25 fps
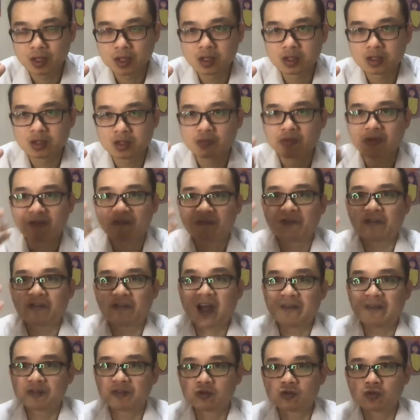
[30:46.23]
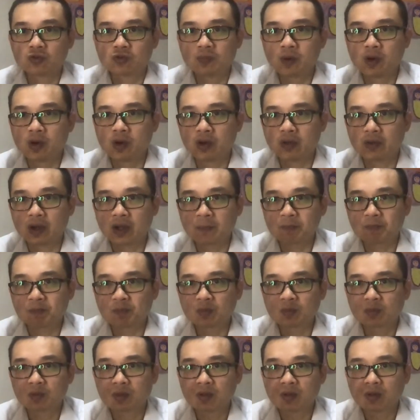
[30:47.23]
So we have 5 Su point, right?
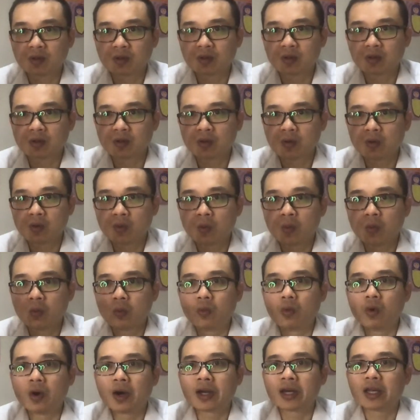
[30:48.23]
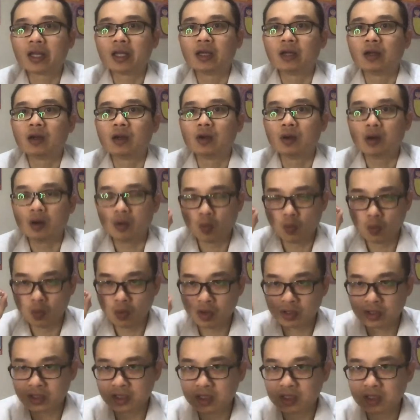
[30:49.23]
What
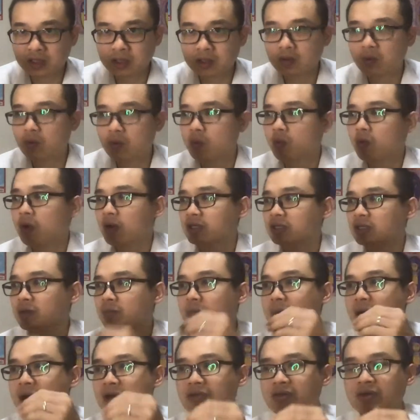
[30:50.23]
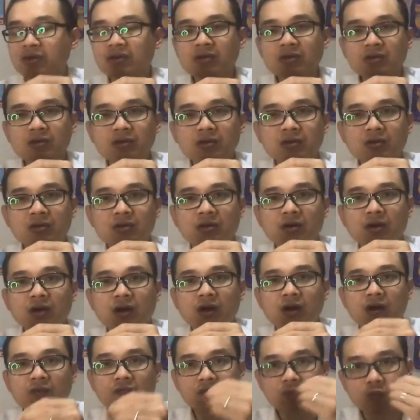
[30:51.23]
water? What is the mother
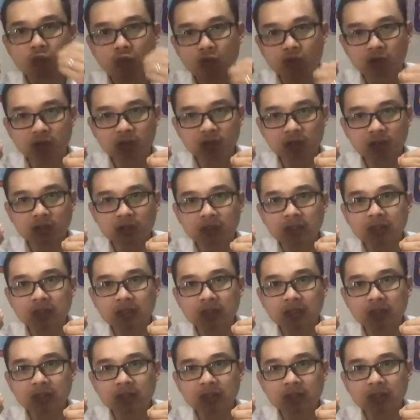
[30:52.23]
of the water?